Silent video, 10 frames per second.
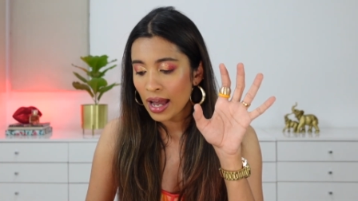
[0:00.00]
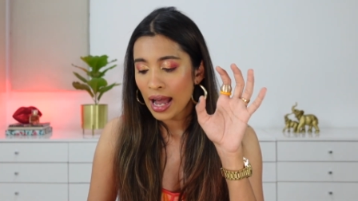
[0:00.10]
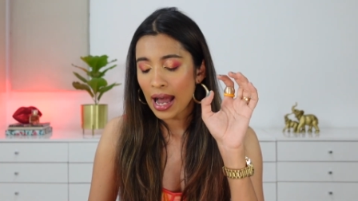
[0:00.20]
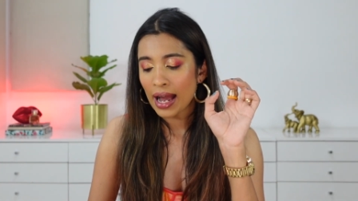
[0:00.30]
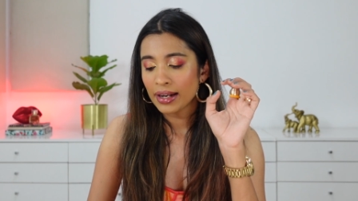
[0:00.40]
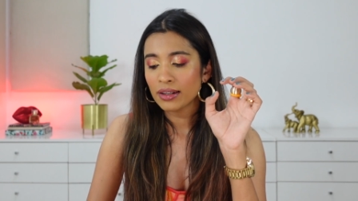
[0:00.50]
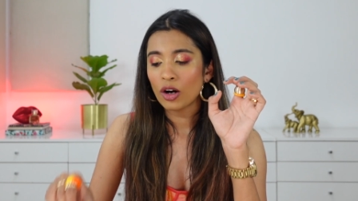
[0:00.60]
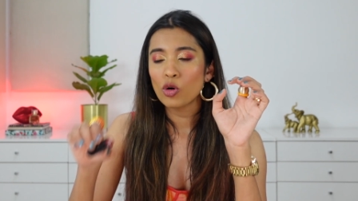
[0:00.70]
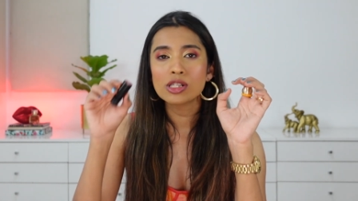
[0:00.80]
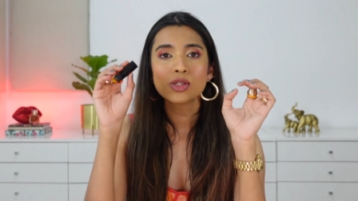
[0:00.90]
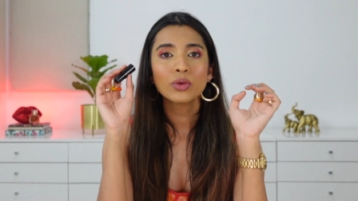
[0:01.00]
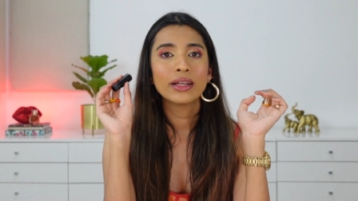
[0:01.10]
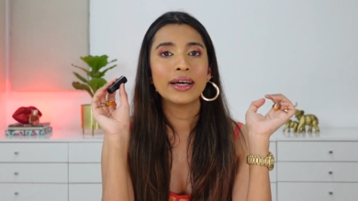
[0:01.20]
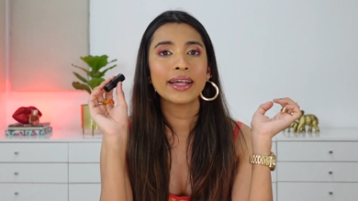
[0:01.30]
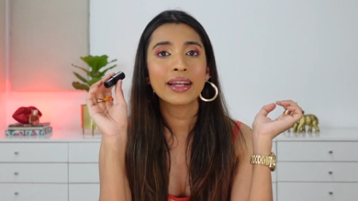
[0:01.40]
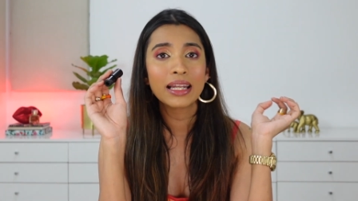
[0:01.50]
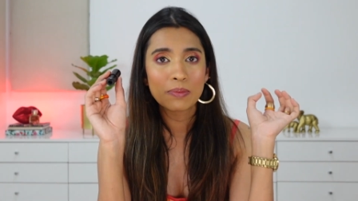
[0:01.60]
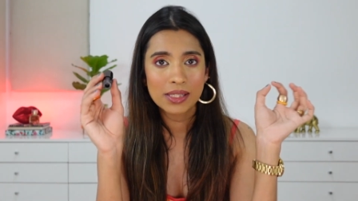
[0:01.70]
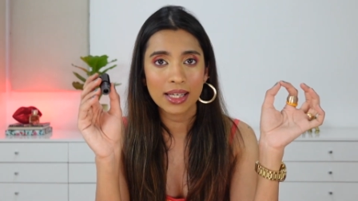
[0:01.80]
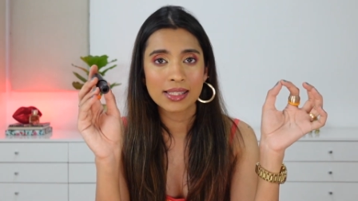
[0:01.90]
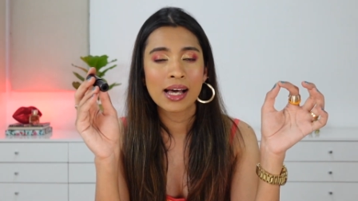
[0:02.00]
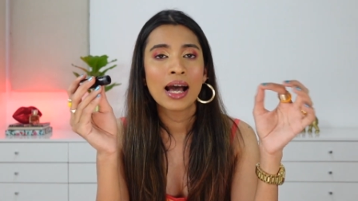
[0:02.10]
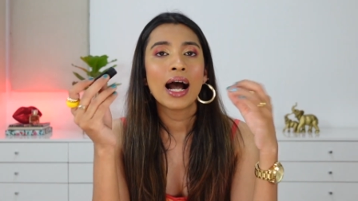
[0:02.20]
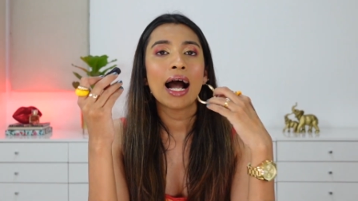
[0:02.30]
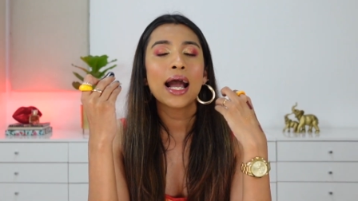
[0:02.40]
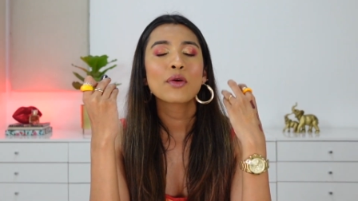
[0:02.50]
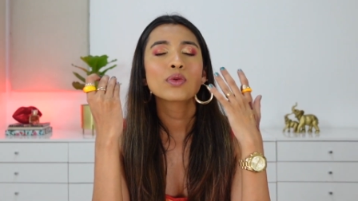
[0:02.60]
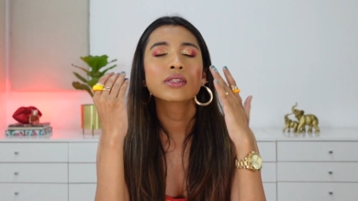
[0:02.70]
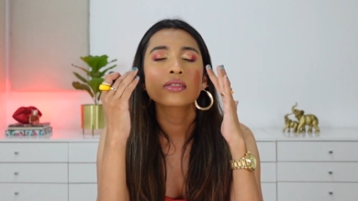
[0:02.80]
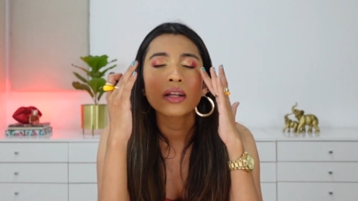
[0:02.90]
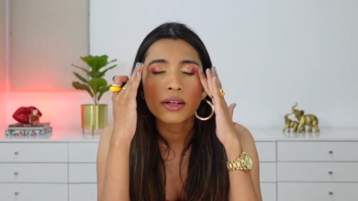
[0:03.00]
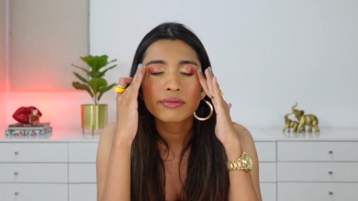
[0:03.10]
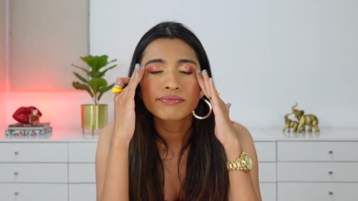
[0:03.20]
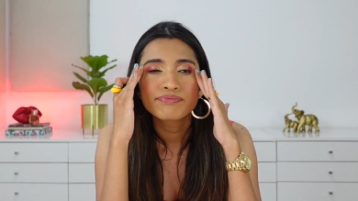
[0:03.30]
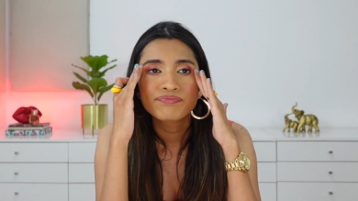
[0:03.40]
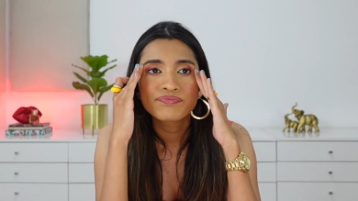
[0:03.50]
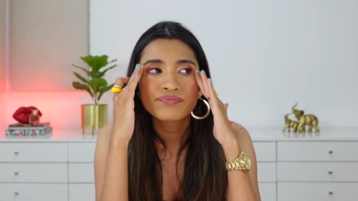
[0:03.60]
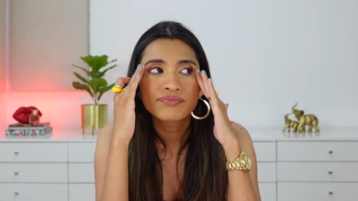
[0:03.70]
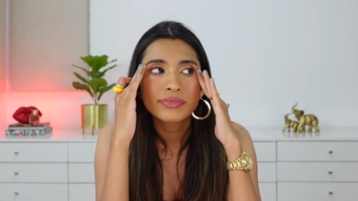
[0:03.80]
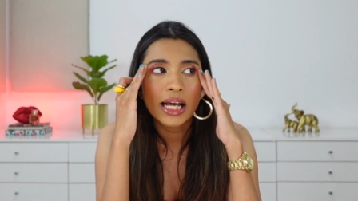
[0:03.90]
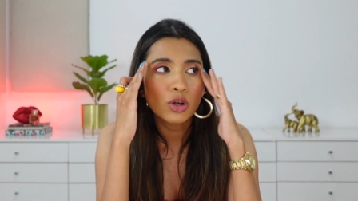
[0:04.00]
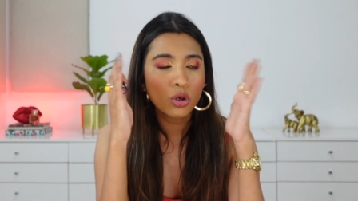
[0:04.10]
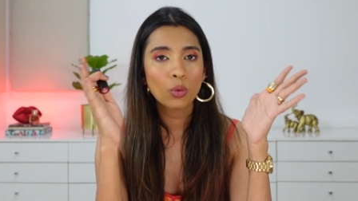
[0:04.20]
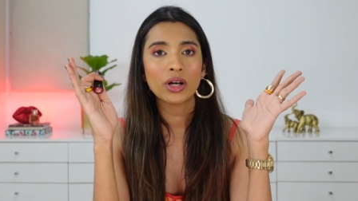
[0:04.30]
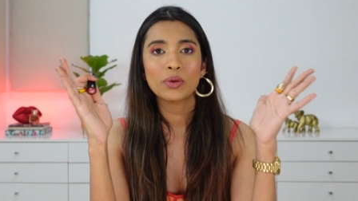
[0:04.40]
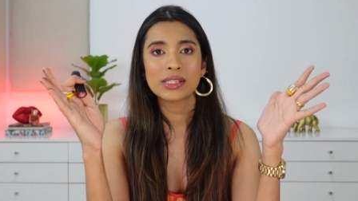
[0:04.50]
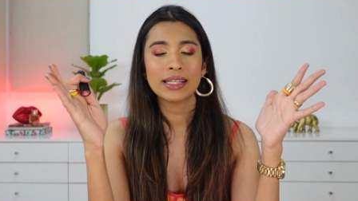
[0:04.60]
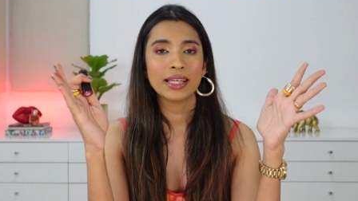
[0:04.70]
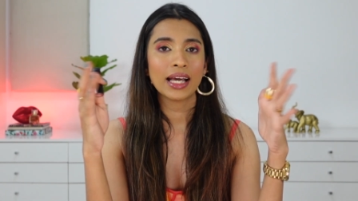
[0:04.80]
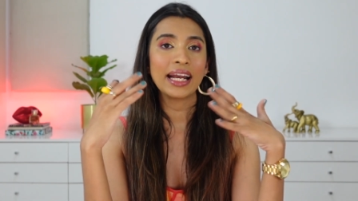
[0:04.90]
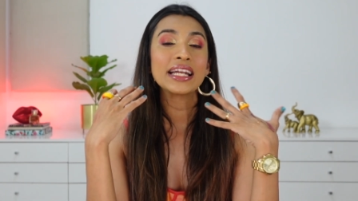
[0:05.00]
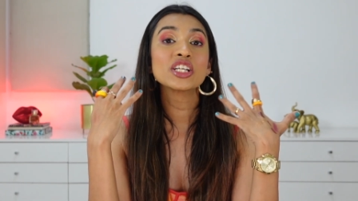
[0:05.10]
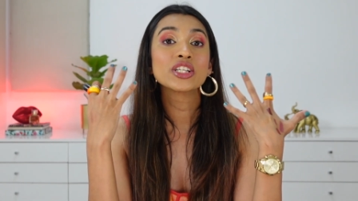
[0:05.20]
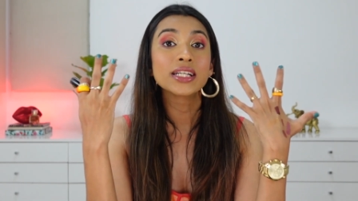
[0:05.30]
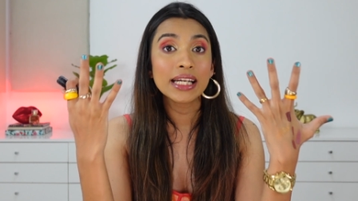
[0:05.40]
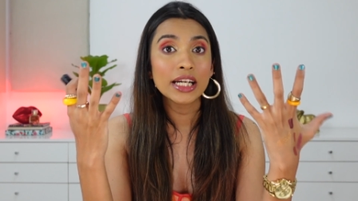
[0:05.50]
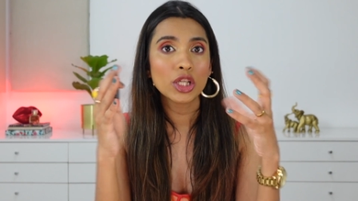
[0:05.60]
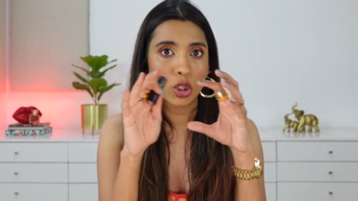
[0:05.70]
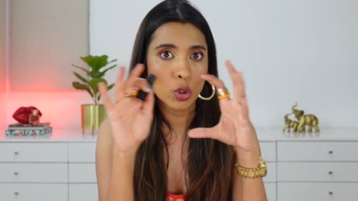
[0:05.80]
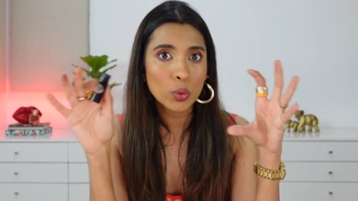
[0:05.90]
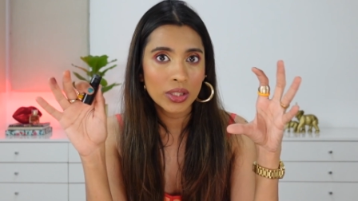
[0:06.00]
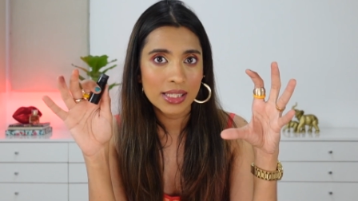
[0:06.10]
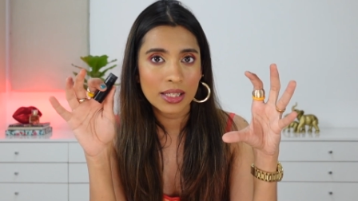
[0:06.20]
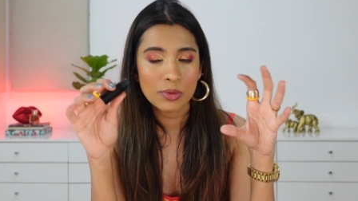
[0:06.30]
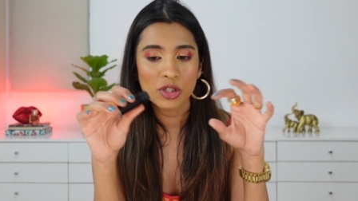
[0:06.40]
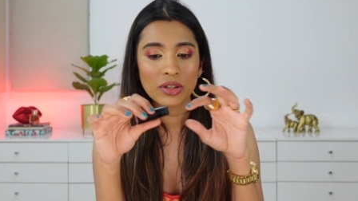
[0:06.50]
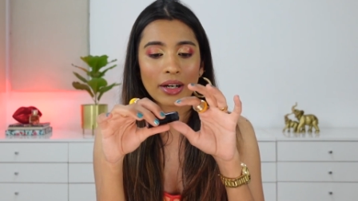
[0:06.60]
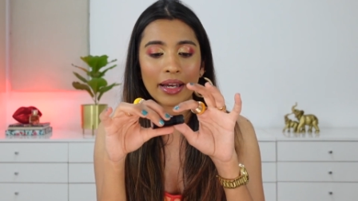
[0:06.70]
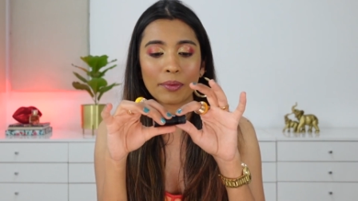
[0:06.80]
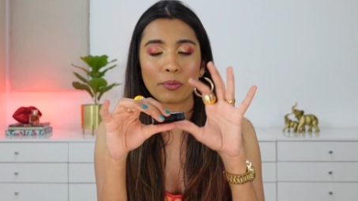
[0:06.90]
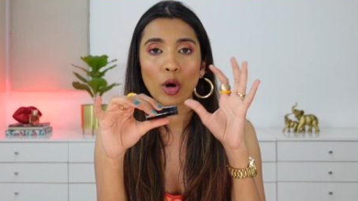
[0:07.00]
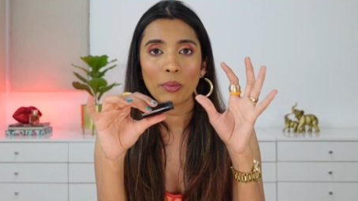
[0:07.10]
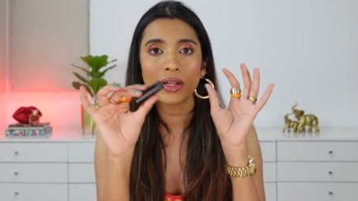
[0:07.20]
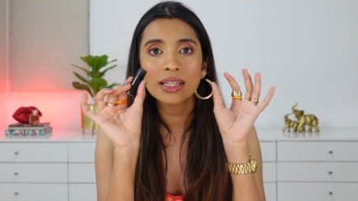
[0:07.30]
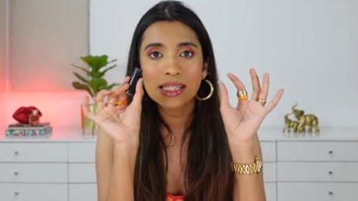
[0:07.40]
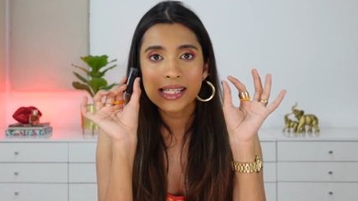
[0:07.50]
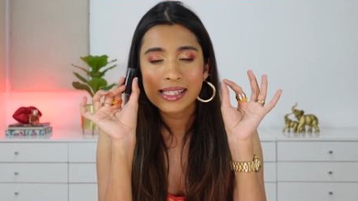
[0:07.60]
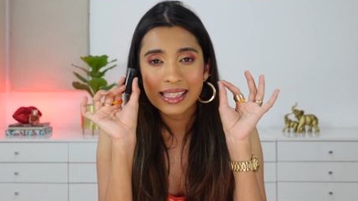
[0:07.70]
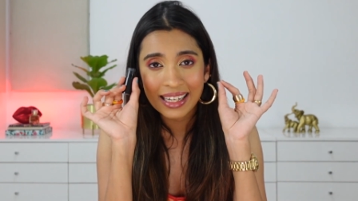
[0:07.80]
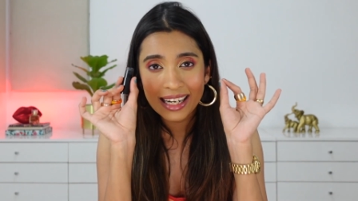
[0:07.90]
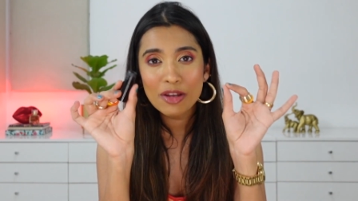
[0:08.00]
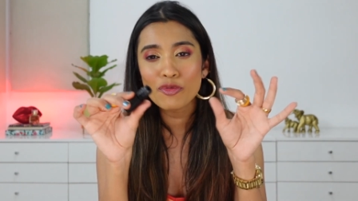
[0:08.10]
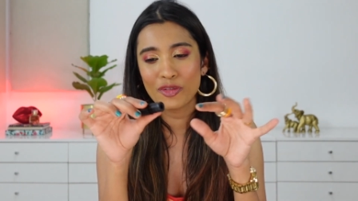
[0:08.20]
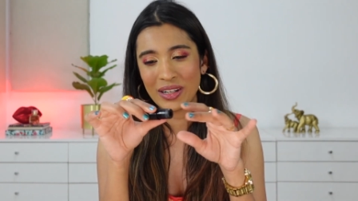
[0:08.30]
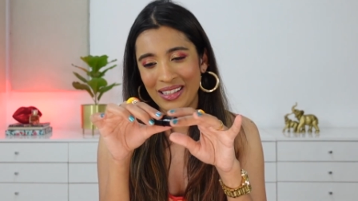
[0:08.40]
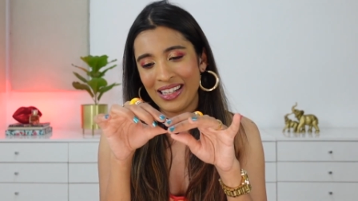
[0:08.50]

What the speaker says: And also their lipsticks, I was like, I don't know what I was thinking. I didn't read through the description like properly. This is the refill